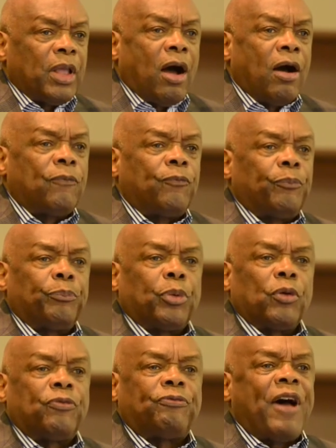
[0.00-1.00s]
a
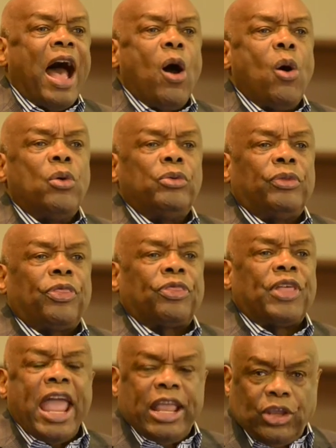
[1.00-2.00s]
profound
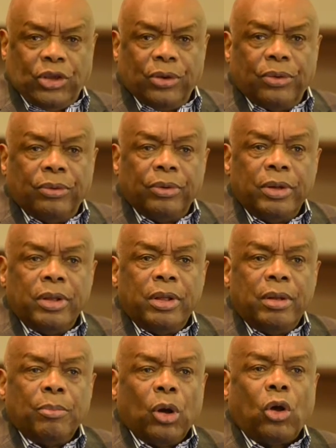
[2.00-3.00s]
thank you
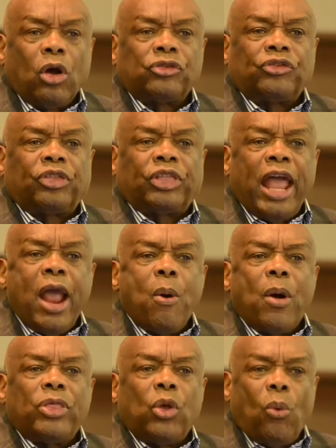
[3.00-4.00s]
because they
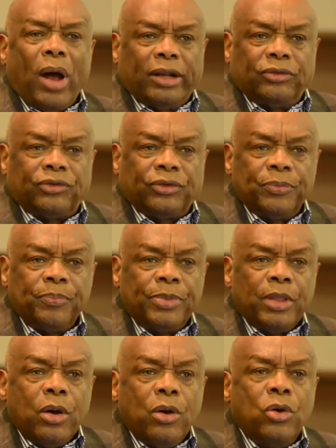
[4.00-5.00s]
were the ones
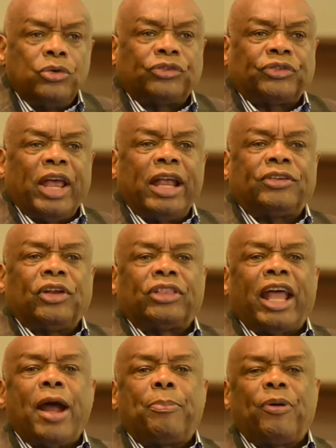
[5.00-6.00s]
who said to
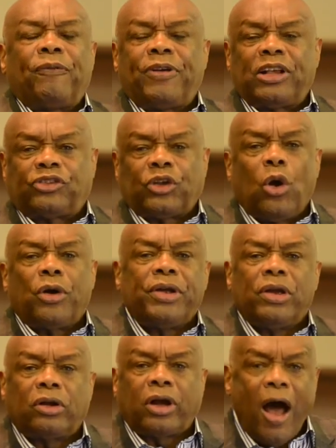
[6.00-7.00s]
their
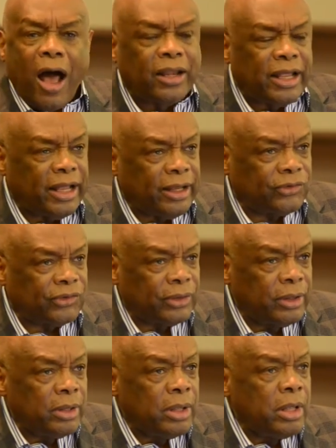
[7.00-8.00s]
professorial colleagues,
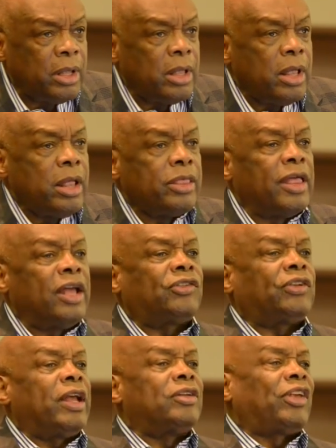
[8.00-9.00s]

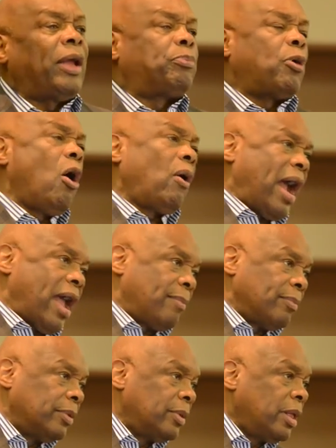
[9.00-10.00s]
this is a
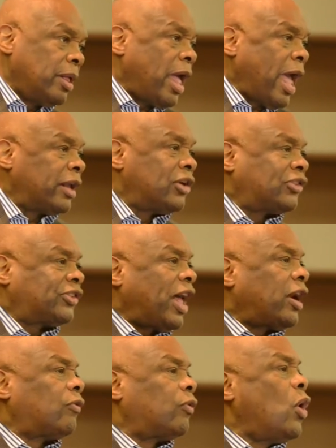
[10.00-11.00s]
program and a
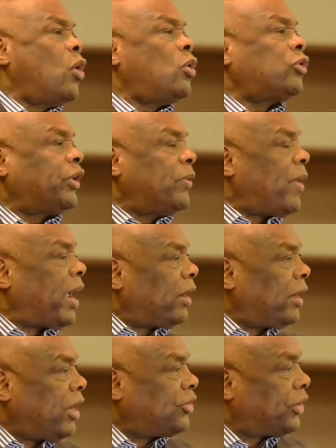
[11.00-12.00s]
set of rules and
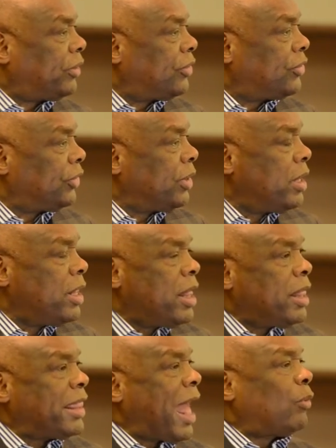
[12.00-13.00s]
regulations
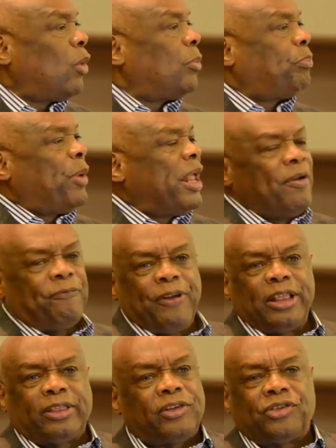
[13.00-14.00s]
that will
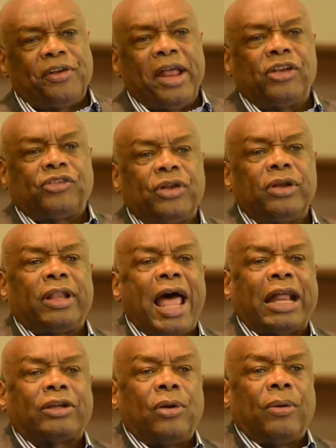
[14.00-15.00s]
benefit this nation
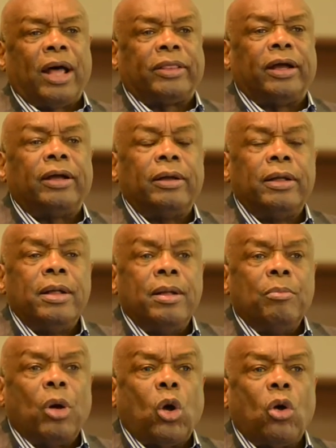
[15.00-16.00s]
like no other
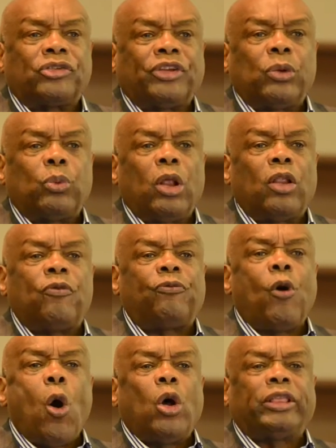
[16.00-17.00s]
because it will
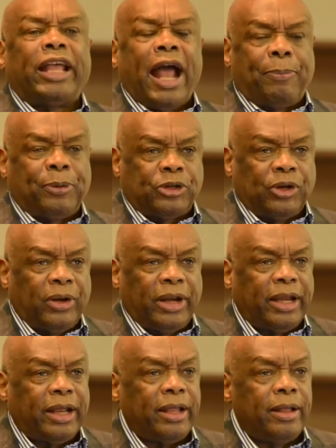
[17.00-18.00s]
afford the
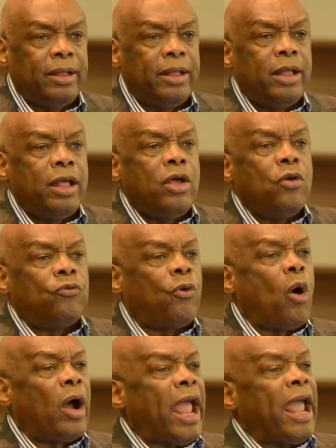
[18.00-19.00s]
opportunity
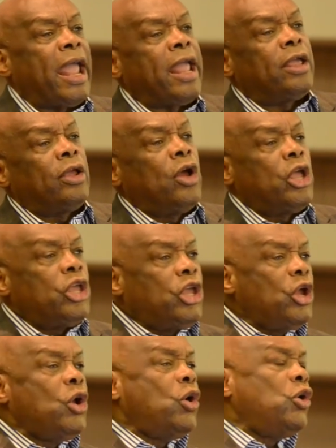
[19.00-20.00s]
for a
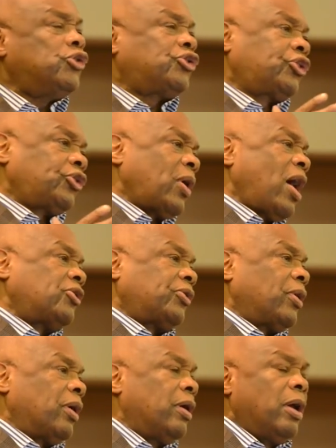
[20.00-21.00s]
huge
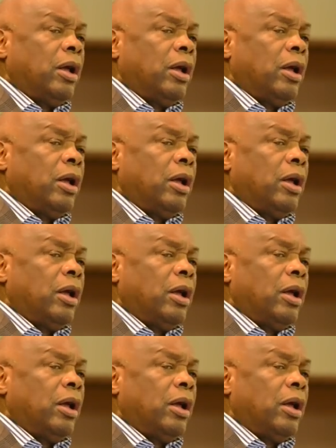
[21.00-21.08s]
treasure